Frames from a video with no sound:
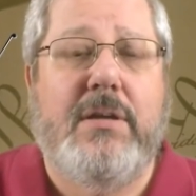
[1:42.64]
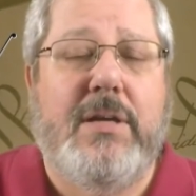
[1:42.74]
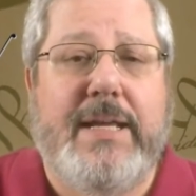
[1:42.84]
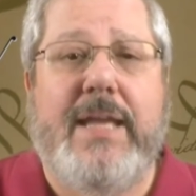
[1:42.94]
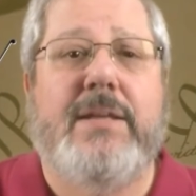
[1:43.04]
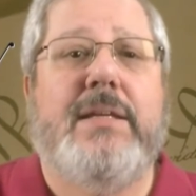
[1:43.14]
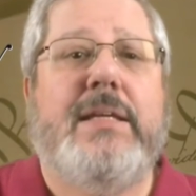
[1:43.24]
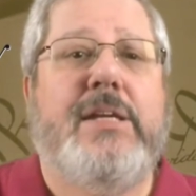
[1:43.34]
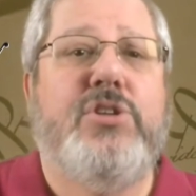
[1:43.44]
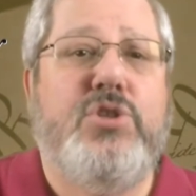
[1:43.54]
again,
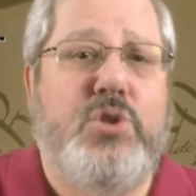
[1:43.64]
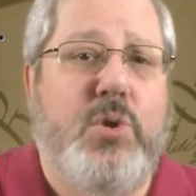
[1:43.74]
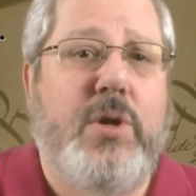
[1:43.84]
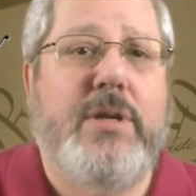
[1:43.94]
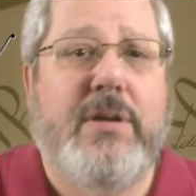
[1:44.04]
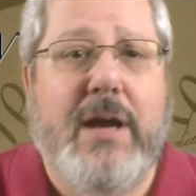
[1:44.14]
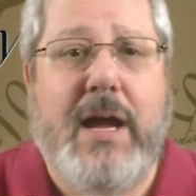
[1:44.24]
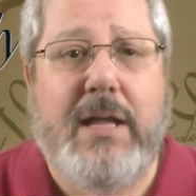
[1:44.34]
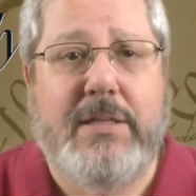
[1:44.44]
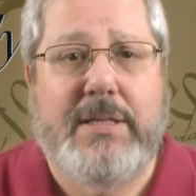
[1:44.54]
enjoy your
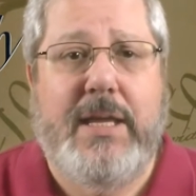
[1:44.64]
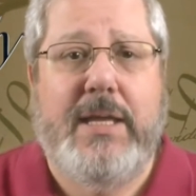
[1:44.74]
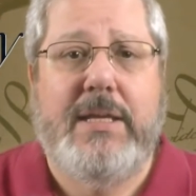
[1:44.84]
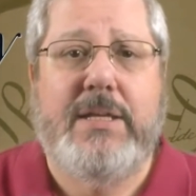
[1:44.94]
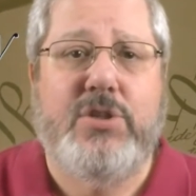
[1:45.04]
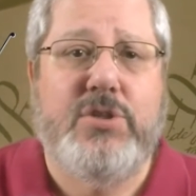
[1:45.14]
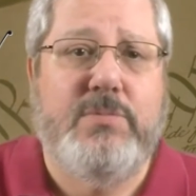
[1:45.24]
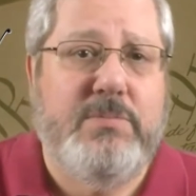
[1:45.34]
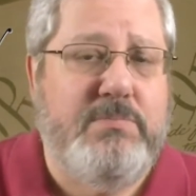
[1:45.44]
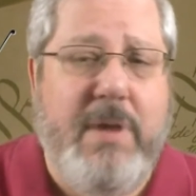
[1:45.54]
holiday and
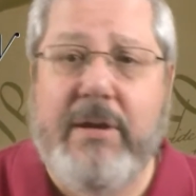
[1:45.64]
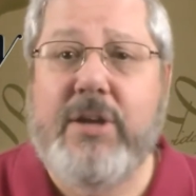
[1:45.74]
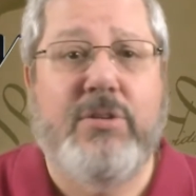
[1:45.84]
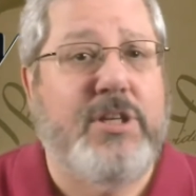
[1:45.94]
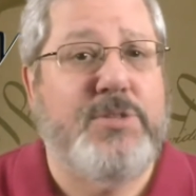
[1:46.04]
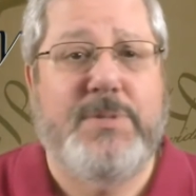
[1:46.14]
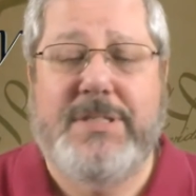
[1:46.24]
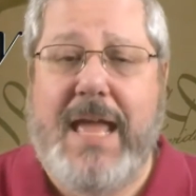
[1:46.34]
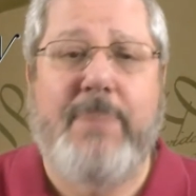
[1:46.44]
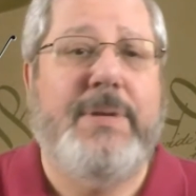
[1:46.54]
Merry
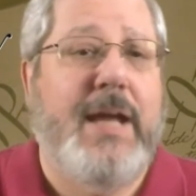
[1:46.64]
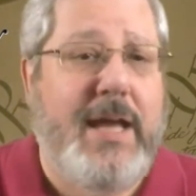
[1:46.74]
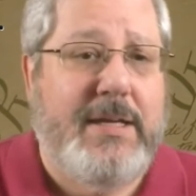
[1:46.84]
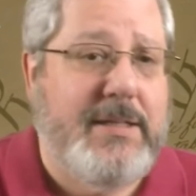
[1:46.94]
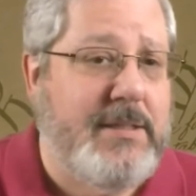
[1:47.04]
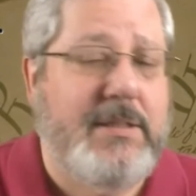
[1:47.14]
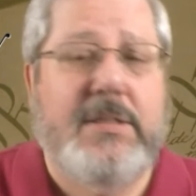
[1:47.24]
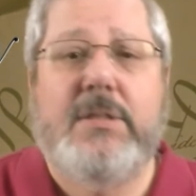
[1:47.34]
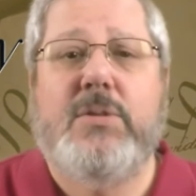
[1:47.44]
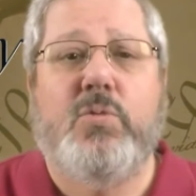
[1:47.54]
Christmas, Happy Hanukkah,
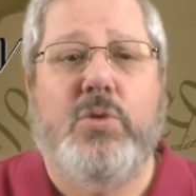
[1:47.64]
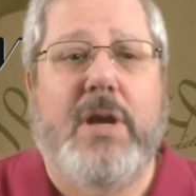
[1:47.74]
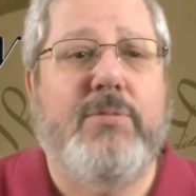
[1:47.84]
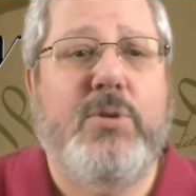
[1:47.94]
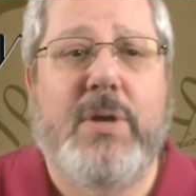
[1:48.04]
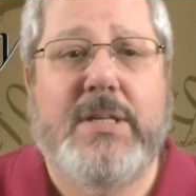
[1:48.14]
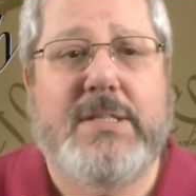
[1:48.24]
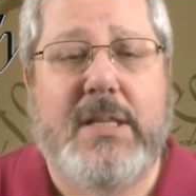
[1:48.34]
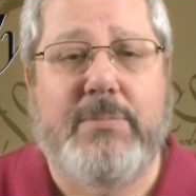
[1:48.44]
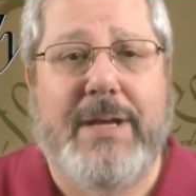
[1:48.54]
whatever you want to
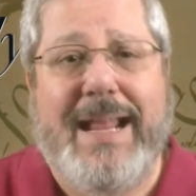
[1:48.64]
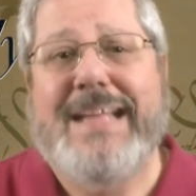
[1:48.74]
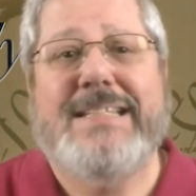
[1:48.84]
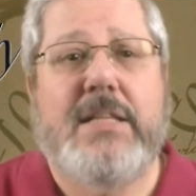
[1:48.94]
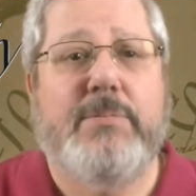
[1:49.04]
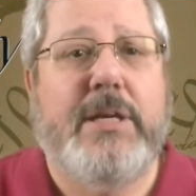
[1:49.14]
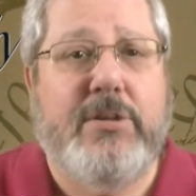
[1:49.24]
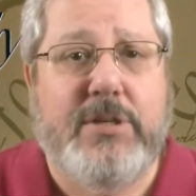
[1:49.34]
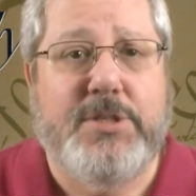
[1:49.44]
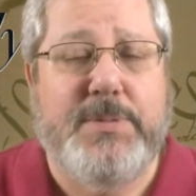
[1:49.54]
celebrate. I celebrate
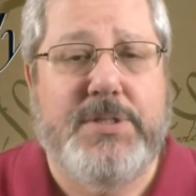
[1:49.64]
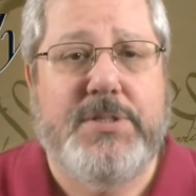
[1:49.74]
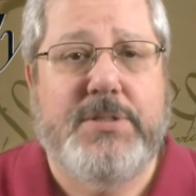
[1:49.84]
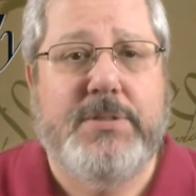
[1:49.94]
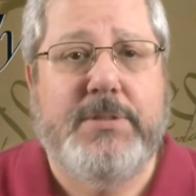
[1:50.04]
Christmas.